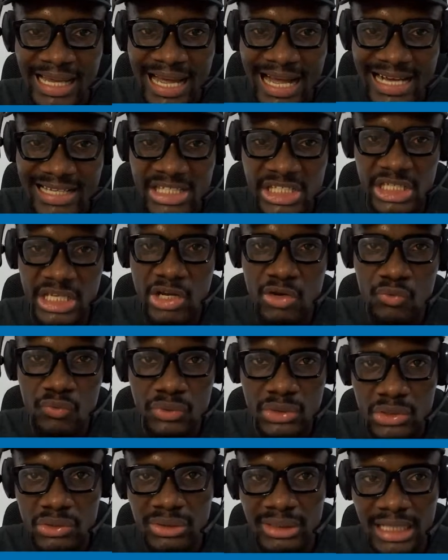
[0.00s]
ask in
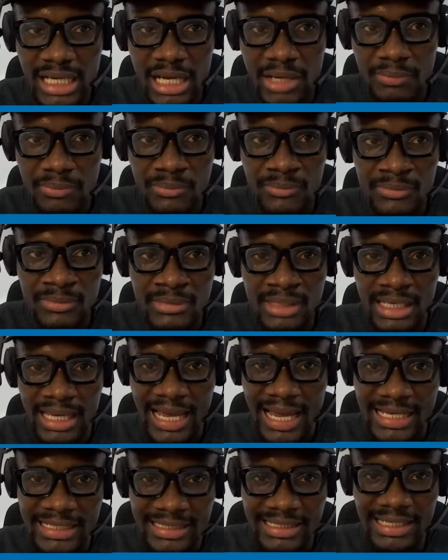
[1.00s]
real time
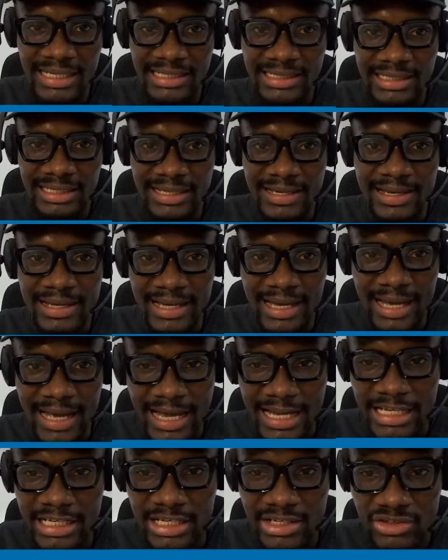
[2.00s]
and get
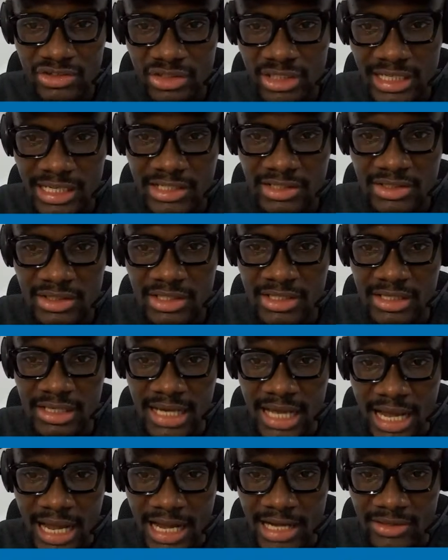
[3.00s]
an instant
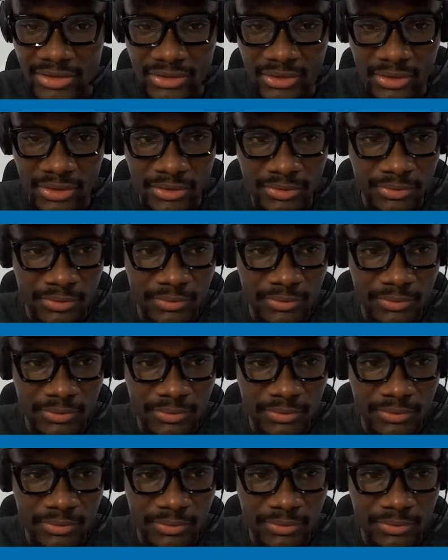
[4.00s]
answer.